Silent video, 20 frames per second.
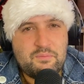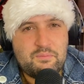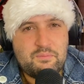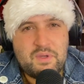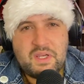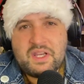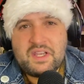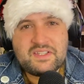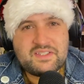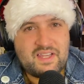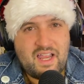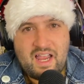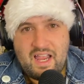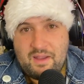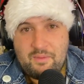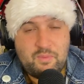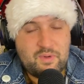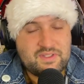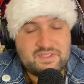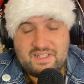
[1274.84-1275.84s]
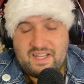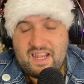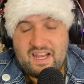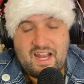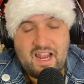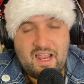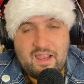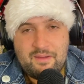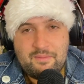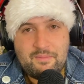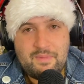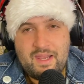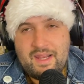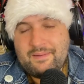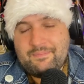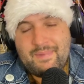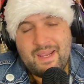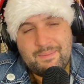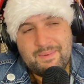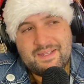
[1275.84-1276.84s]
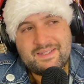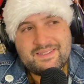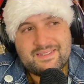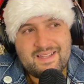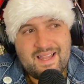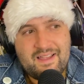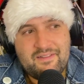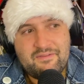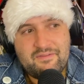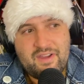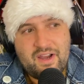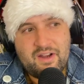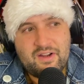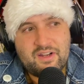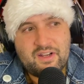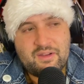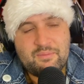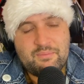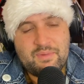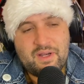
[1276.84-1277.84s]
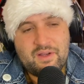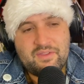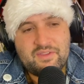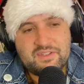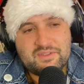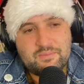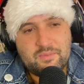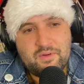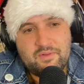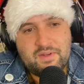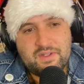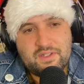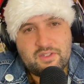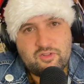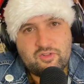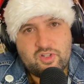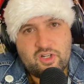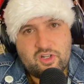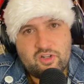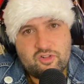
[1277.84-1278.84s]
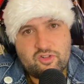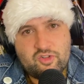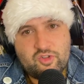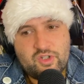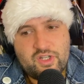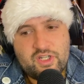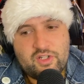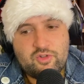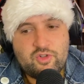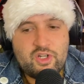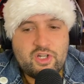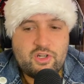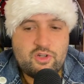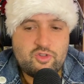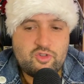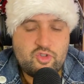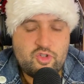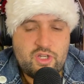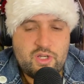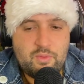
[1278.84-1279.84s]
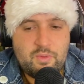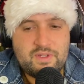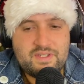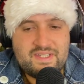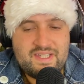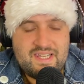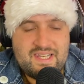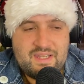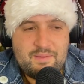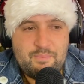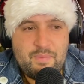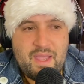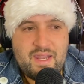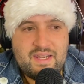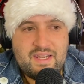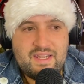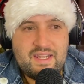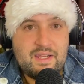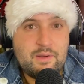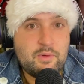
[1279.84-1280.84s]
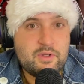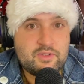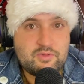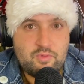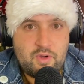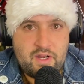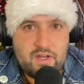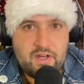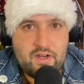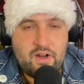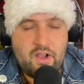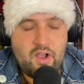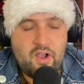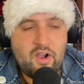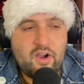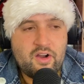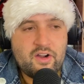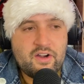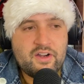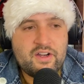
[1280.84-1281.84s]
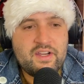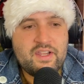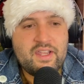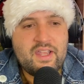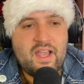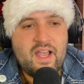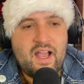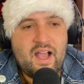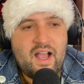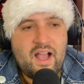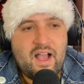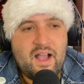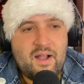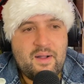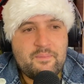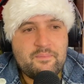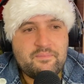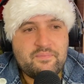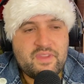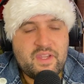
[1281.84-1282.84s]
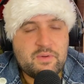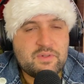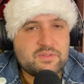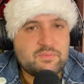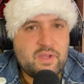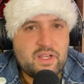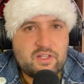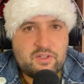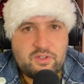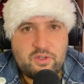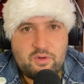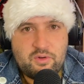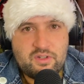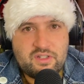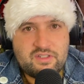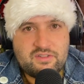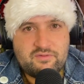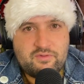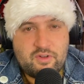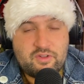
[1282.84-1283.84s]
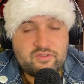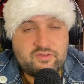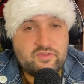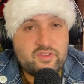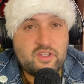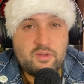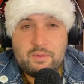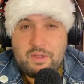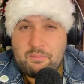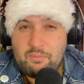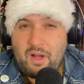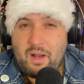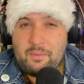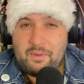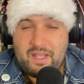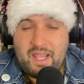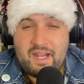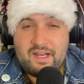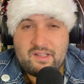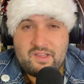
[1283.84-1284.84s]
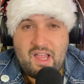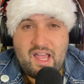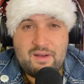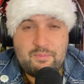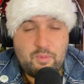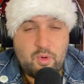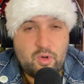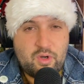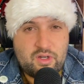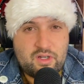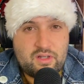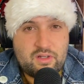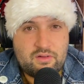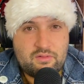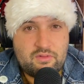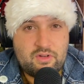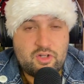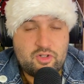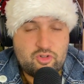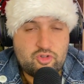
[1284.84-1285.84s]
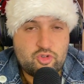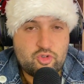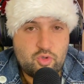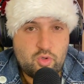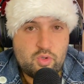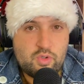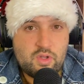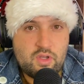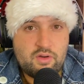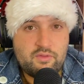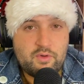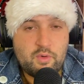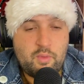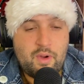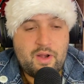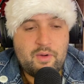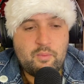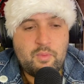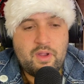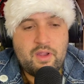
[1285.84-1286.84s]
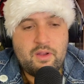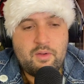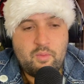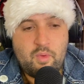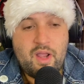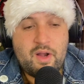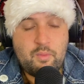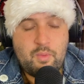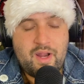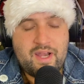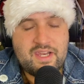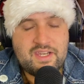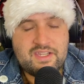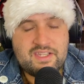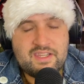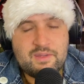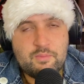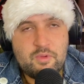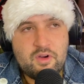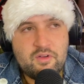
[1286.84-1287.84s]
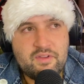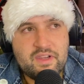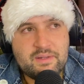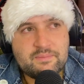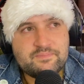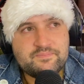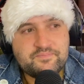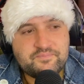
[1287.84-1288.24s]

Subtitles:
Because, and maybe it's not fair to compare this movie to Trick or Treat. Trick or Treat was independent. It was rated R. It was Michael Dougherty's first film. He probably had a lot more control over what went into the movie.